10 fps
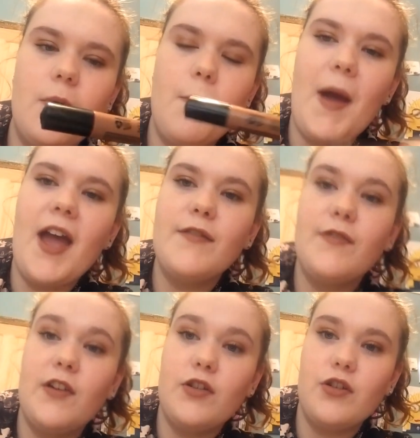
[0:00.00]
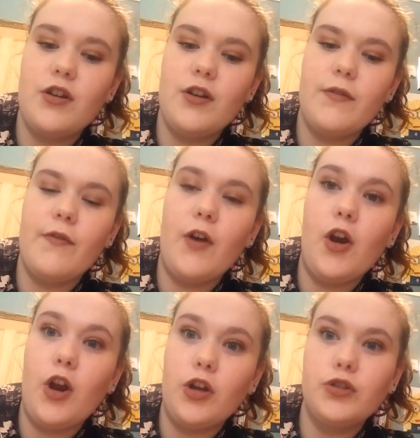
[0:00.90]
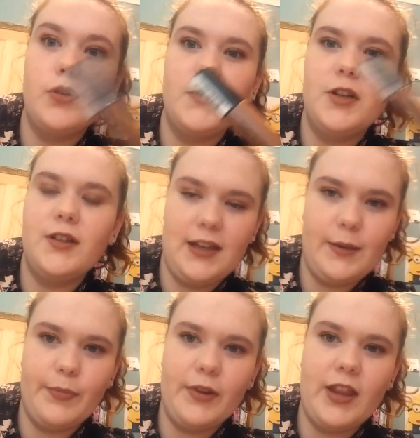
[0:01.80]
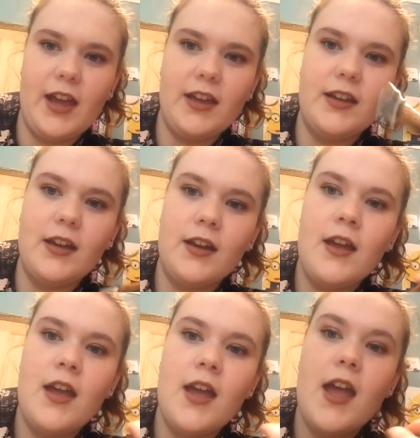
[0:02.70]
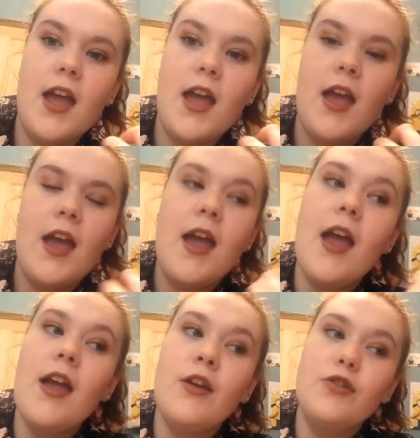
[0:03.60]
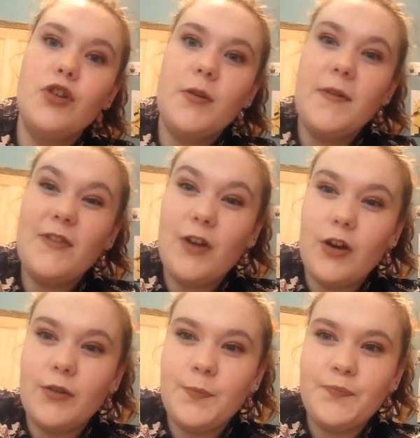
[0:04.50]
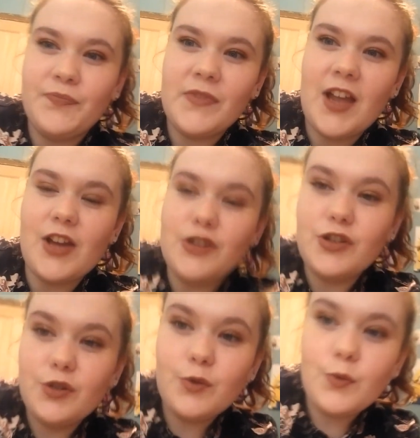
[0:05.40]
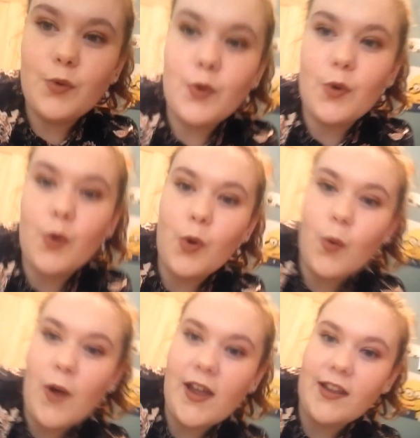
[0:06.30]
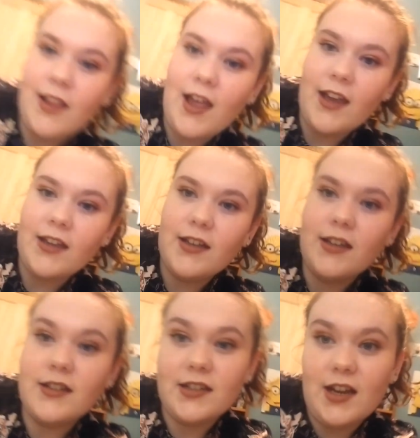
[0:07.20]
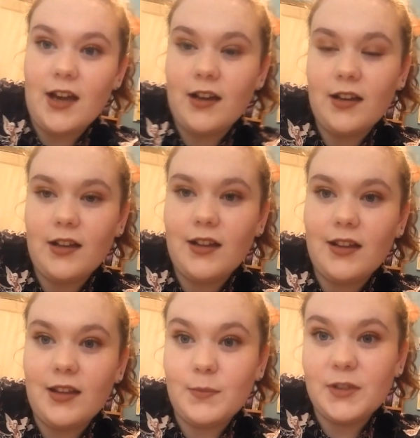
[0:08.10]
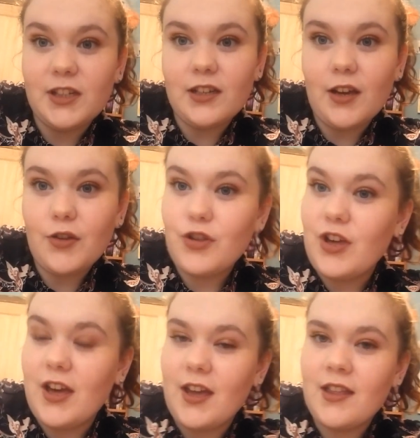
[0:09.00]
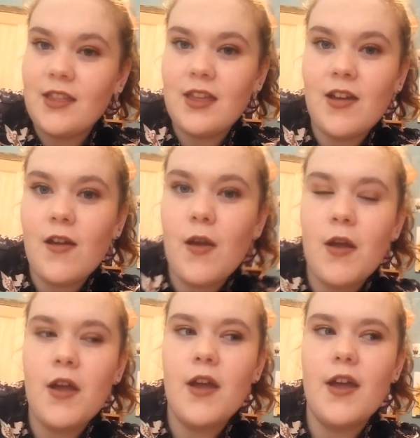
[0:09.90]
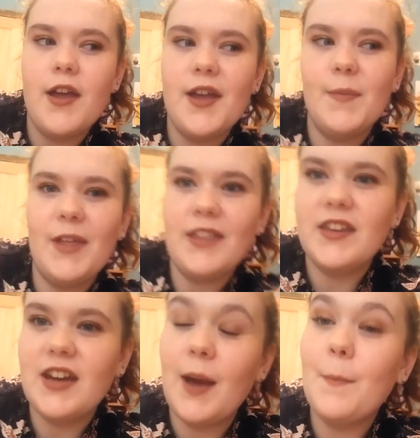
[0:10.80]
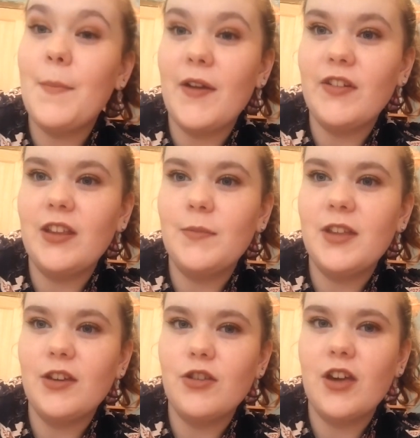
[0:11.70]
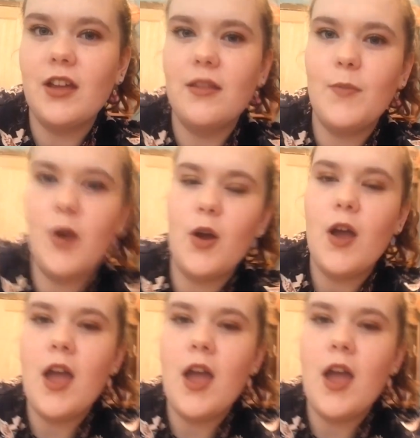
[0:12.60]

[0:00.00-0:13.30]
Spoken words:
my version of an autumnal lip. Like, don't get me wrong, I do quite like dark lipstick shades, like the dark berry lipstick shades, but